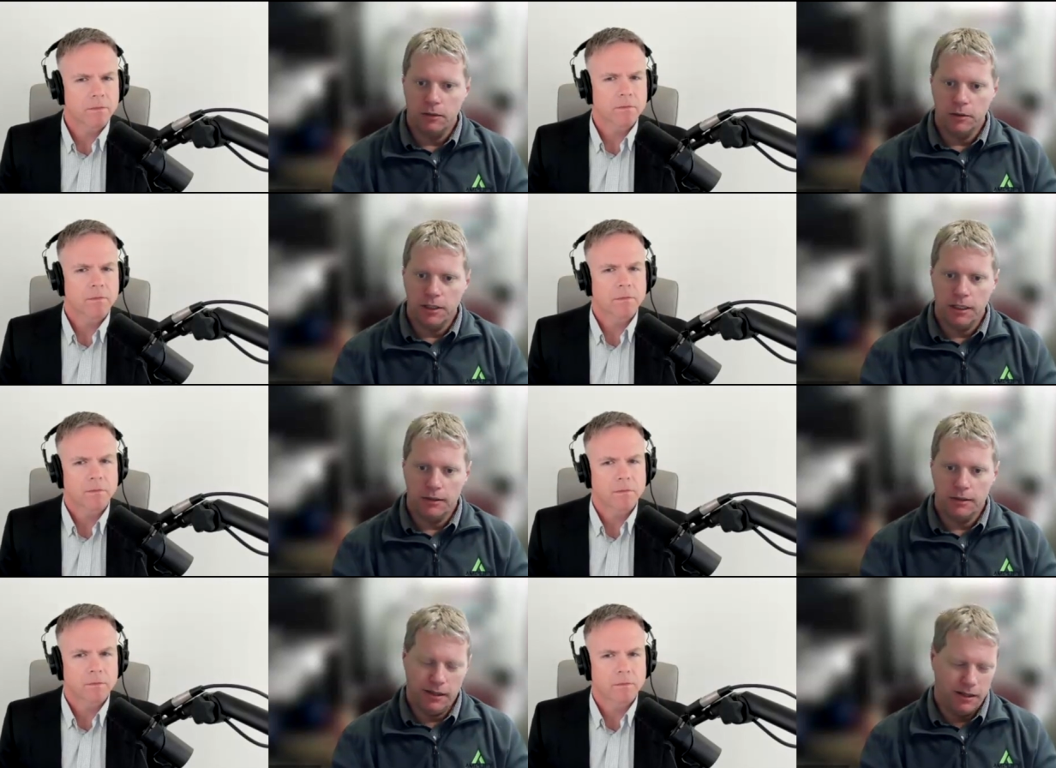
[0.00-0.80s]
Speaker 1: and retaining
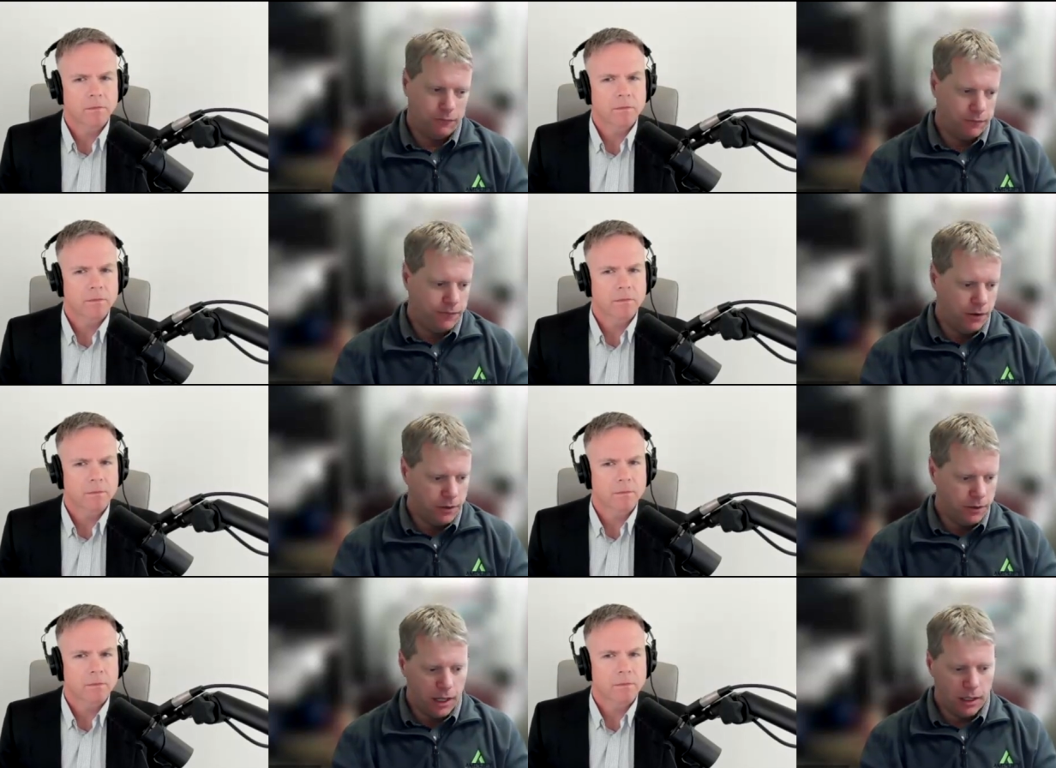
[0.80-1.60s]
talent. I, I, found that a
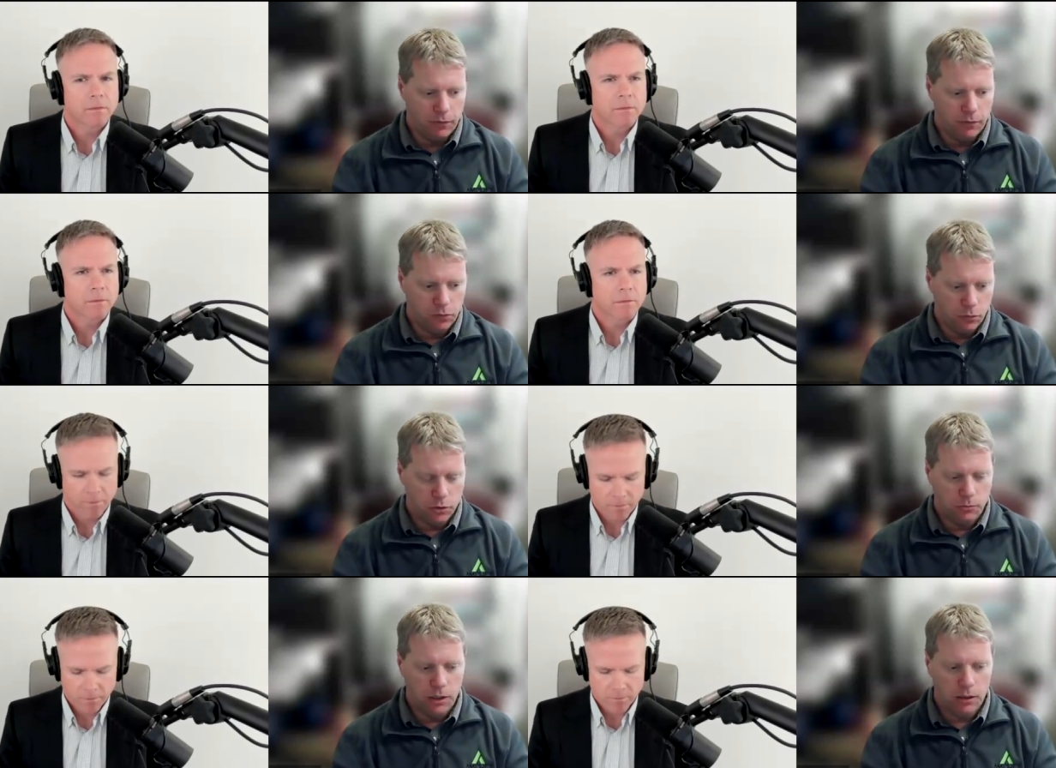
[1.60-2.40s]
lot of our social
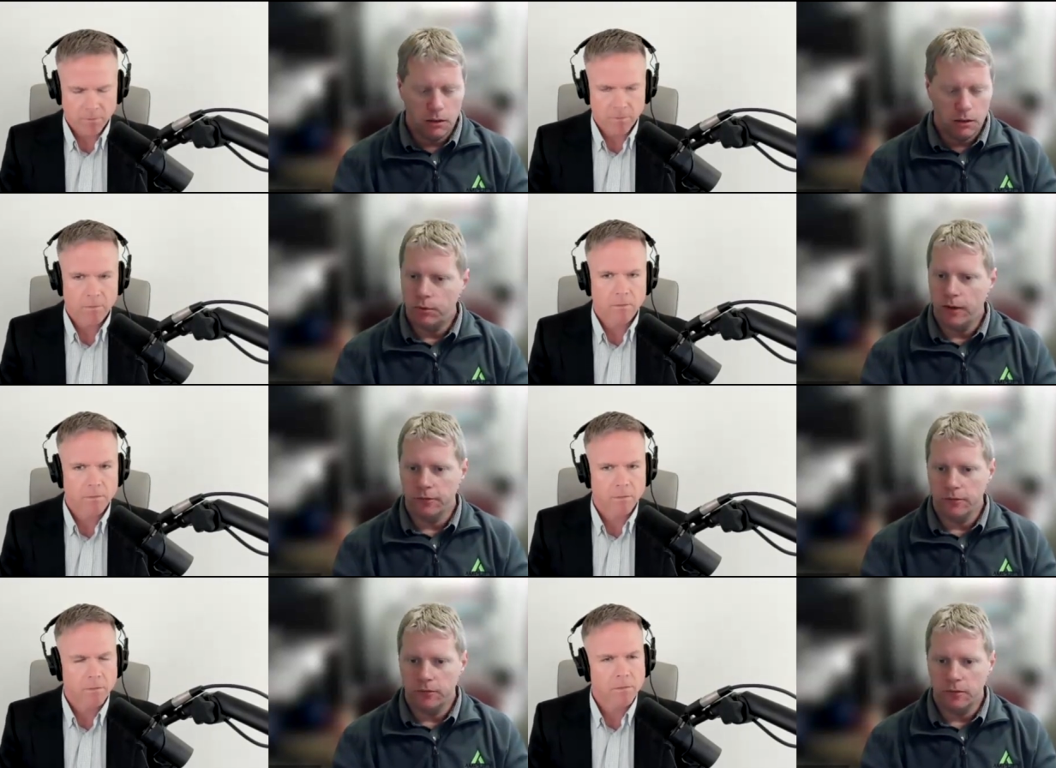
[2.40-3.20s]
media
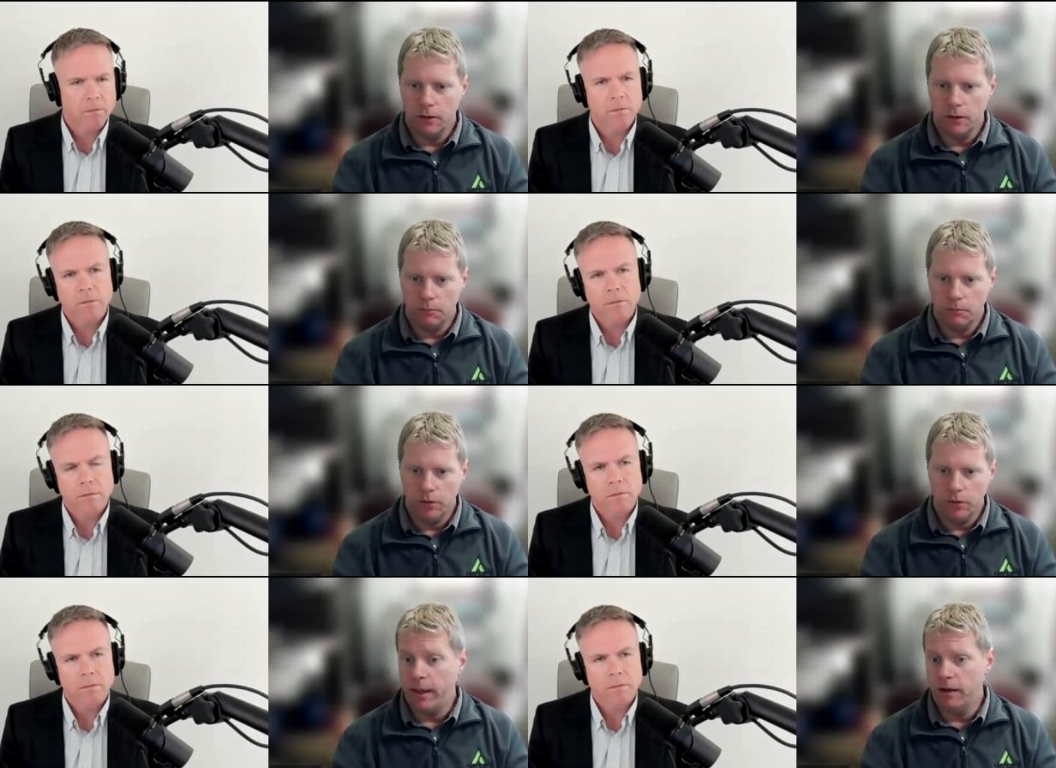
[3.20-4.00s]
presence um, has
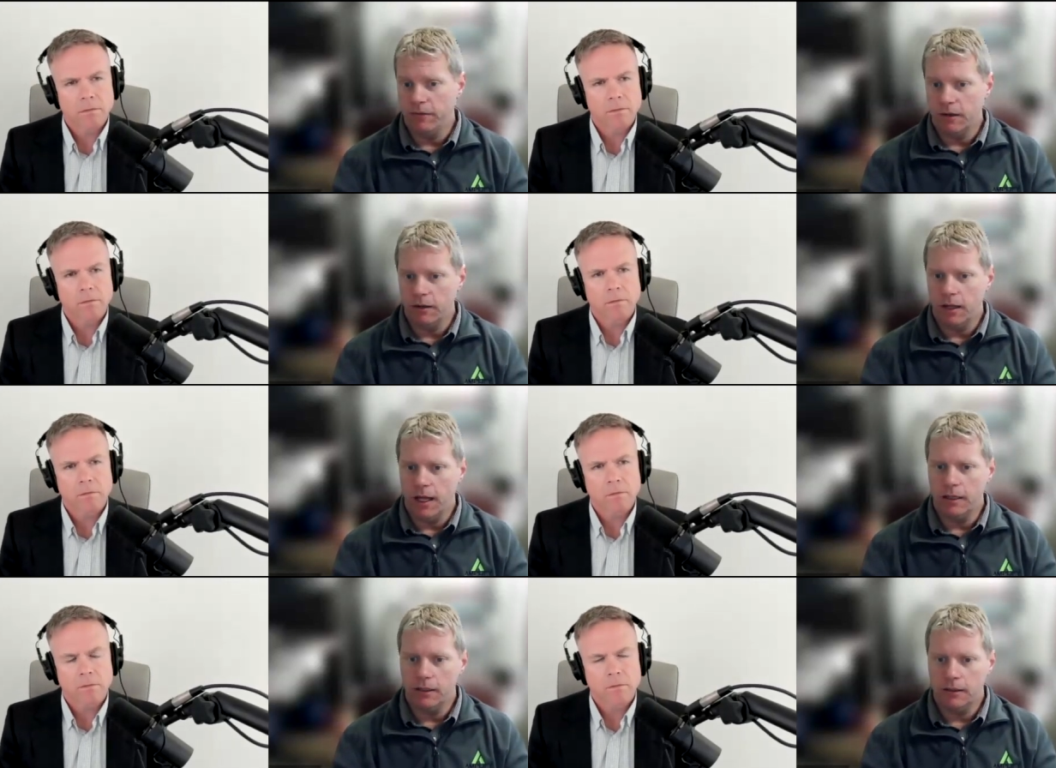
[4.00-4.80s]
benefited a
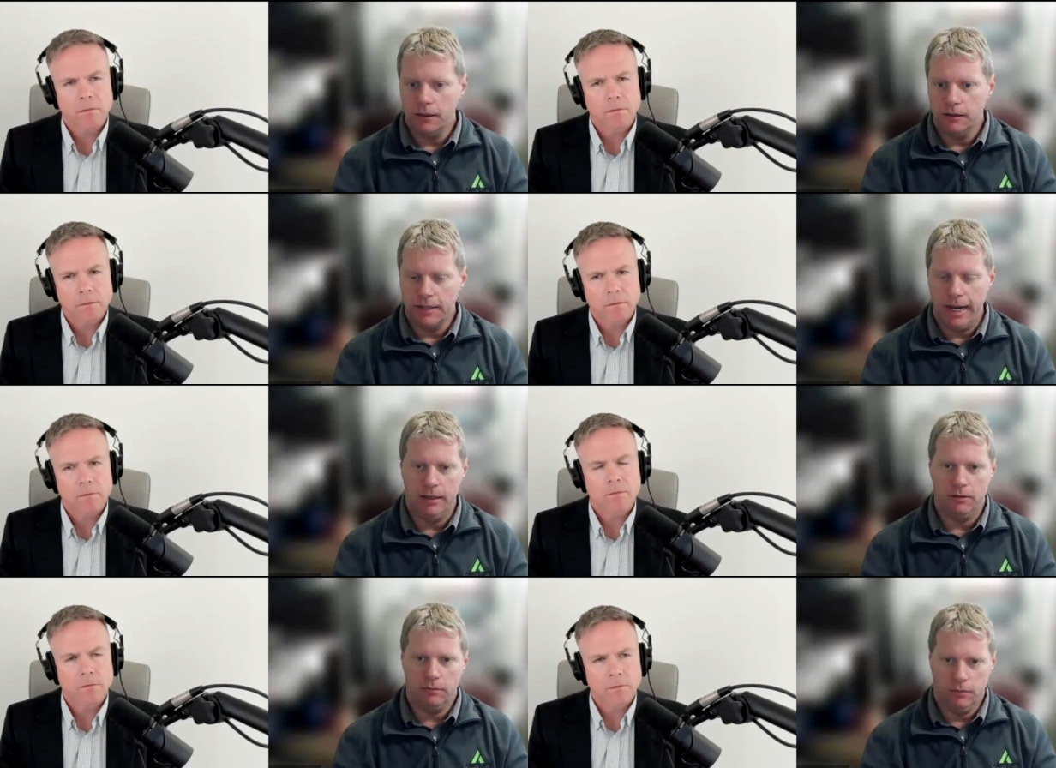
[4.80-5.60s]
lot in in
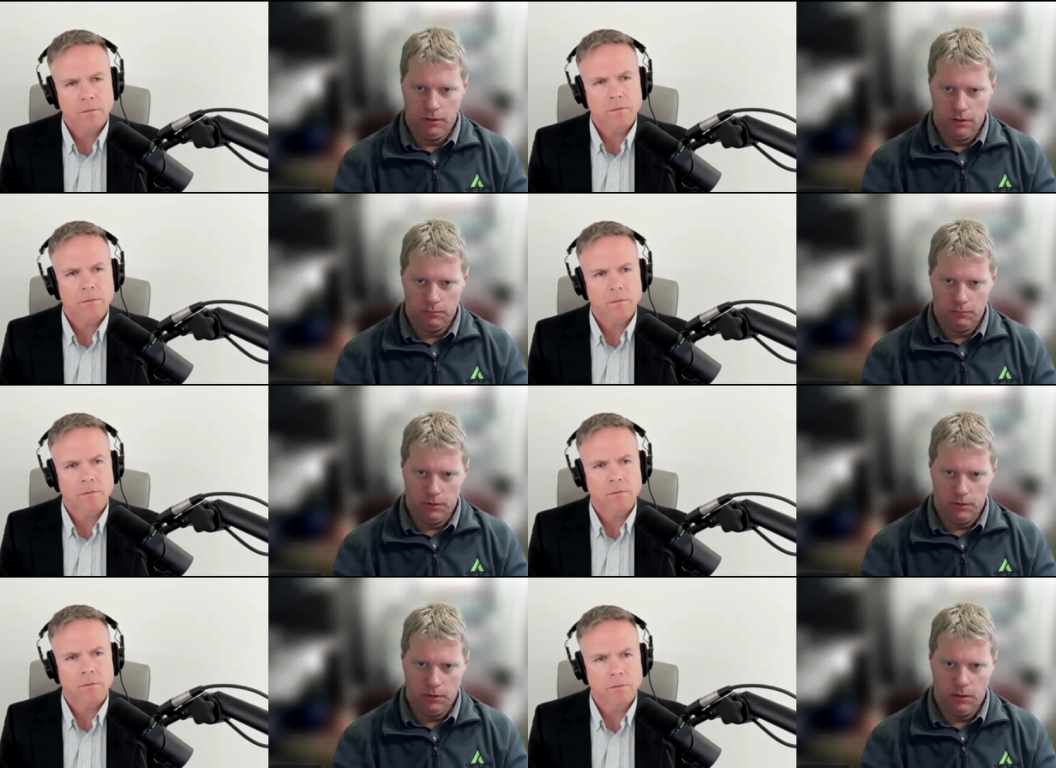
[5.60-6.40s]
talent um,
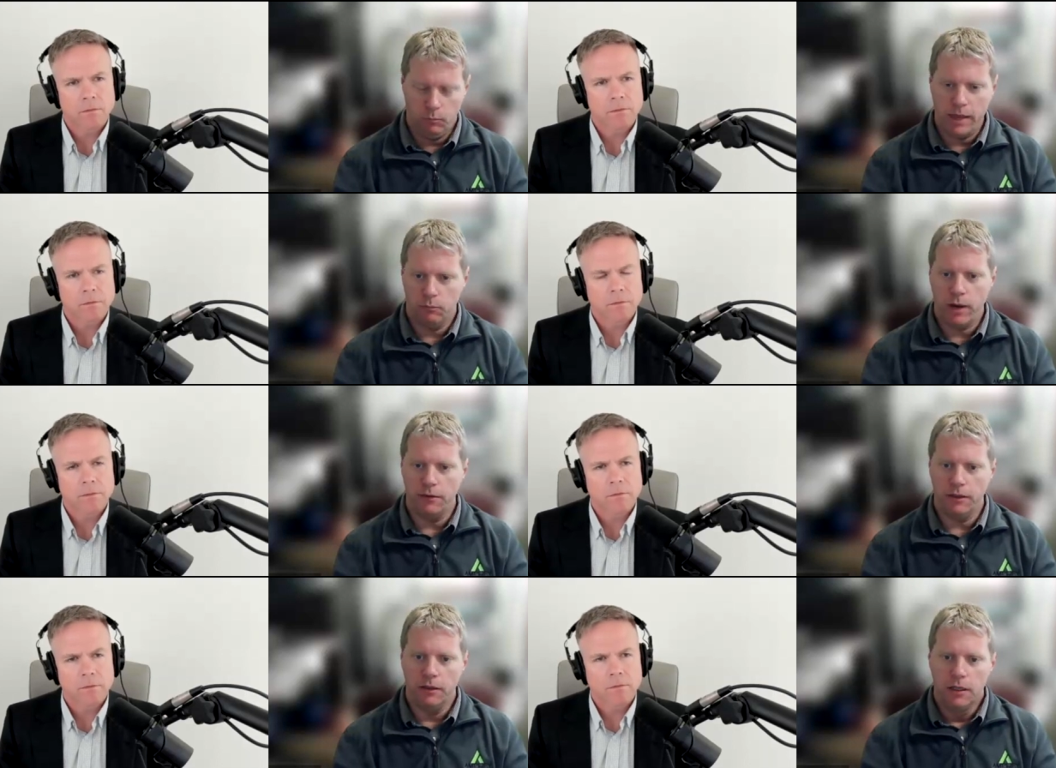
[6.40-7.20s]
mm. rather
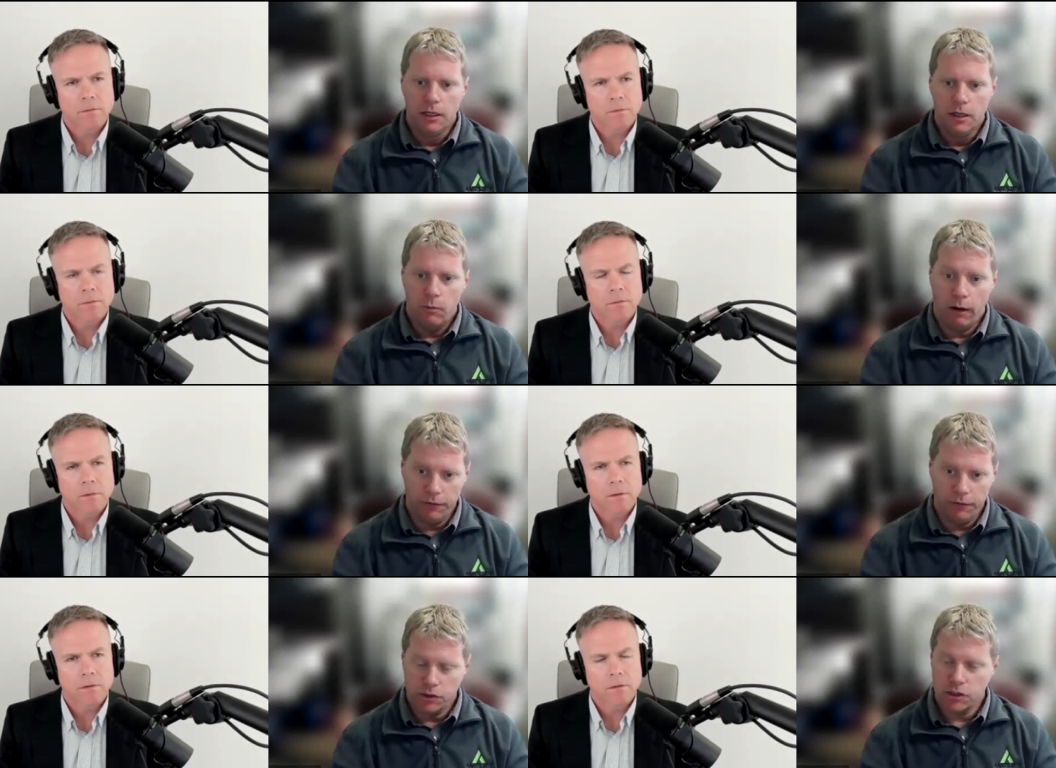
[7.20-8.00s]
than rather
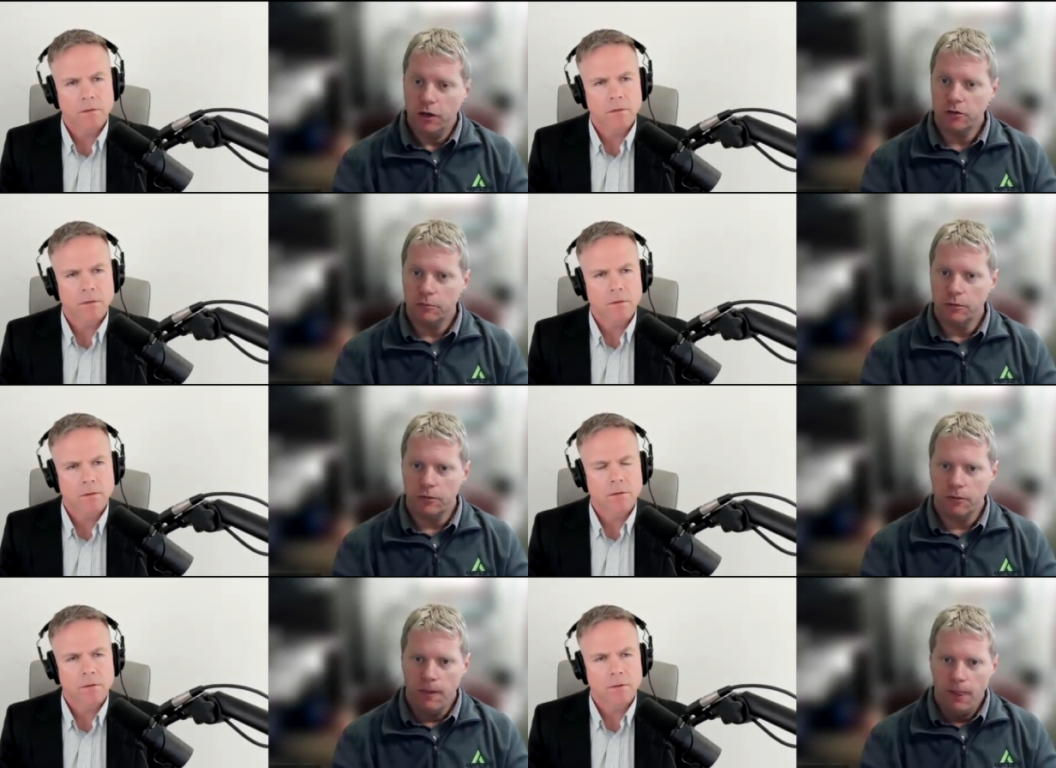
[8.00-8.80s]
than just customers.